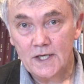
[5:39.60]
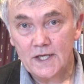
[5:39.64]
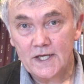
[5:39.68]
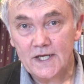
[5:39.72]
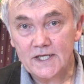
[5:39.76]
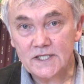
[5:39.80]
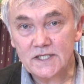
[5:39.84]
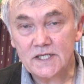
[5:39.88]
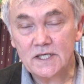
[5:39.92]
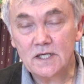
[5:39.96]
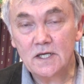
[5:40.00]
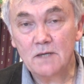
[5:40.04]

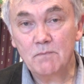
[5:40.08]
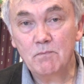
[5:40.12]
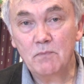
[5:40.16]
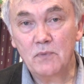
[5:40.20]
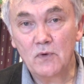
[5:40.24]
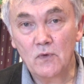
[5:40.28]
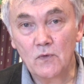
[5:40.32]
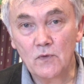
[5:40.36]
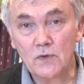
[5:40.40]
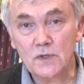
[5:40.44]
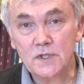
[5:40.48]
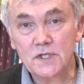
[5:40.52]
It's an
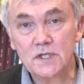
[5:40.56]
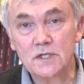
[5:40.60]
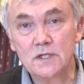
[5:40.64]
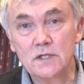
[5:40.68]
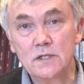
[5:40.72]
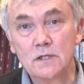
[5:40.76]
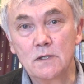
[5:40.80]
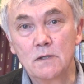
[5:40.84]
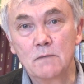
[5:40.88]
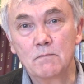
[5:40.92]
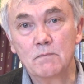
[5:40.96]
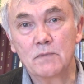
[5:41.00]

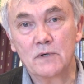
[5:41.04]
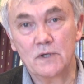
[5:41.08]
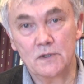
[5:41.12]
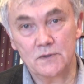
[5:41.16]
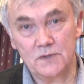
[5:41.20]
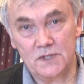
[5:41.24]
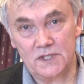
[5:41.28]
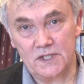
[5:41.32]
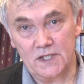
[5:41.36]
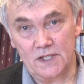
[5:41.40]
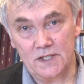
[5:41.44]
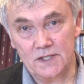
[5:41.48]
important
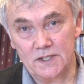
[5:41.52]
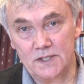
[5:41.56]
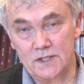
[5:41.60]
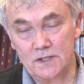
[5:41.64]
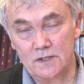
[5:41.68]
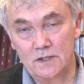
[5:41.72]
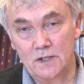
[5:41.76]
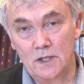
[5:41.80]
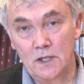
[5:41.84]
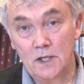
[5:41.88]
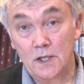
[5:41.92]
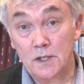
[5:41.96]
process.
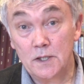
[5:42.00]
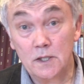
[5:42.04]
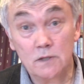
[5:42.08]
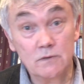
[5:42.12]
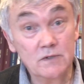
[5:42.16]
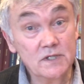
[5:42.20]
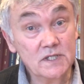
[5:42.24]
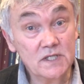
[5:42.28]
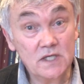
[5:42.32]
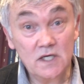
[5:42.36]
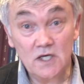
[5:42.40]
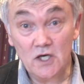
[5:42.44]
There
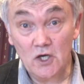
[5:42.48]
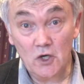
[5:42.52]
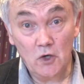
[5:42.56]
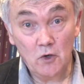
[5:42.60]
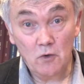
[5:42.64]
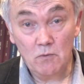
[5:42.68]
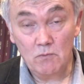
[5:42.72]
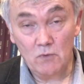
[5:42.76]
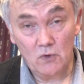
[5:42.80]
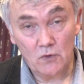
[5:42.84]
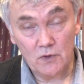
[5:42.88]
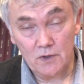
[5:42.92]
is
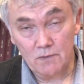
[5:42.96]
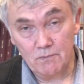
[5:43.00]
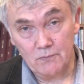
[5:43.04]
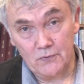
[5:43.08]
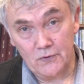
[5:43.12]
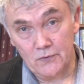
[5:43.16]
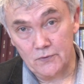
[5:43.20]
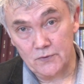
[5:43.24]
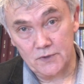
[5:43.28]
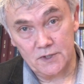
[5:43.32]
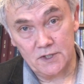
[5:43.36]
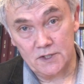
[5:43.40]
no more
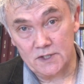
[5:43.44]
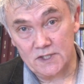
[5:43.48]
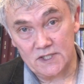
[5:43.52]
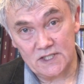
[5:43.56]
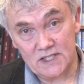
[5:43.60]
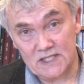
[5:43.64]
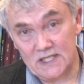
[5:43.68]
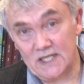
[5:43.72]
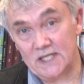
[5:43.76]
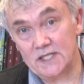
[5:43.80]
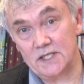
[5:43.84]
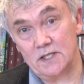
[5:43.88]
important
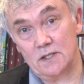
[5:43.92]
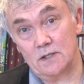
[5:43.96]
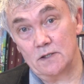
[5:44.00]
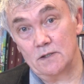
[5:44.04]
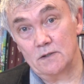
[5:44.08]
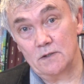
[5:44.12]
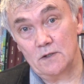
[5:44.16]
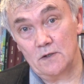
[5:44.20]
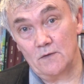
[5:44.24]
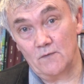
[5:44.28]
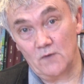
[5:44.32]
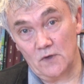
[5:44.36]
assessor
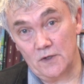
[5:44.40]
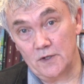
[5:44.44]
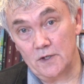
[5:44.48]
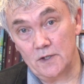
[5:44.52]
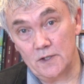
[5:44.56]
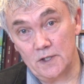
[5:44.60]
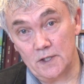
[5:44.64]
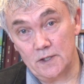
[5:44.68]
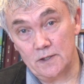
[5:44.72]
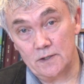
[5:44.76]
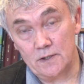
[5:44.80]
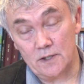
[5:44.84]
of
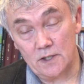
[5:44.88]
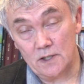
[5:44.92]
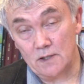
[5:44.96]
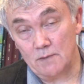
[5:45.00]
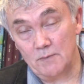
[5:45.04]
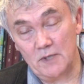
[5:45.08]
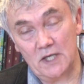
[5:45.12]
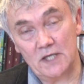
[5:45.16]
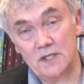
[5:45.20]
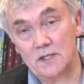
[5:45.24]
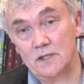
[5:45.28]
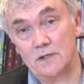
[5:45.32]
learning than a
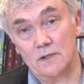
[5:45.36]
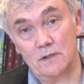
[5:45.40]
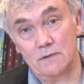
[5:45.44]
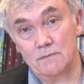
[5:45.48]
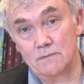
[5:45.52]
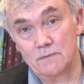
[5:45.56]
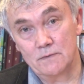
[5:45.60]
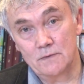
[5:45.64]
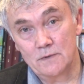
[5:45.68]
mentor.